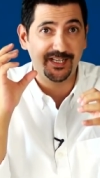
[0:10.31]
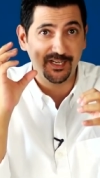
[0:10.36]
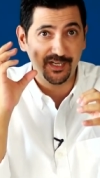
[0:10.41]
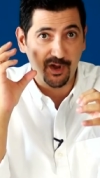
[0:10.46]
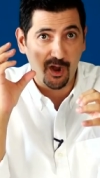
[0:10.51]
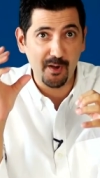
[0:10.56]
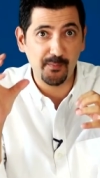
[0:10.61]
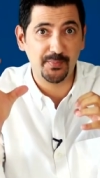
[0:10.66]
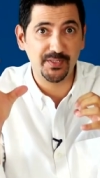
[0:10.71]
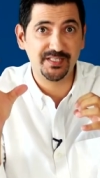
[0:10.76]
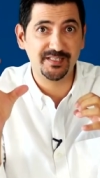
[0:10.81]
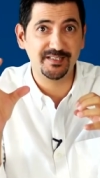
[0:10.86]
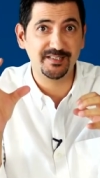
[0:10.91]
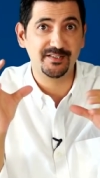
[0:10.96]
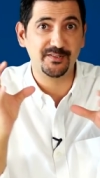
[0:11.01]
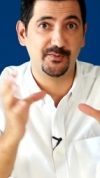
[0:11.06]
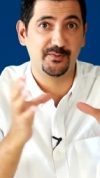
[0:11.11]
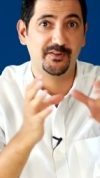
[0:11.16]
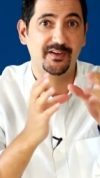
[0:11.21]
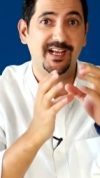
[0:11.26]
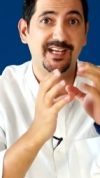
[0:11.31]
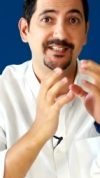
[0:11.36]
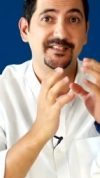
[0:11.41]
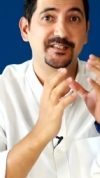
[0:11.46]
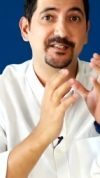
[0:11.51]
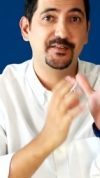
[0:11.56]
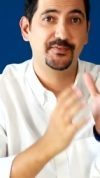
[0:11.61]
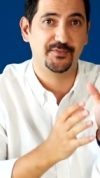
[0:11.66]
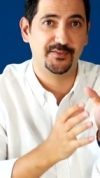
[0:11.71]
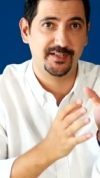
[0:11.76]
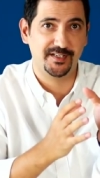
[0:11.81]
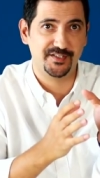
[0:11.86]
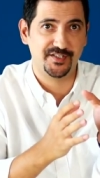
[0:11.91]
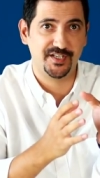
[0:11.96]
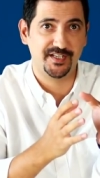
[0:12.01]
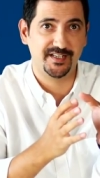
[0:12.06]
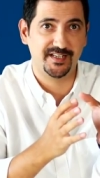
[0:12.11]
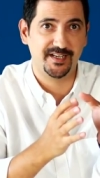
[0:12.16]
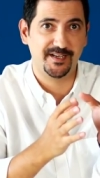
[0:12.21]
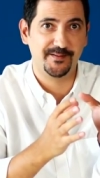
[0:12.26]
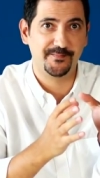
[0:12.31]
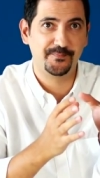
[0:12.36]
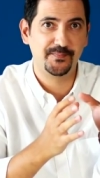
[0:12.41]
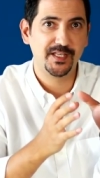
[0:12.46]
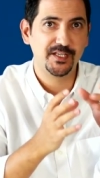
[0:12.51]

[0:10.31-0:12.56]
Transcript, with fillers: incompetent or has a different agenda.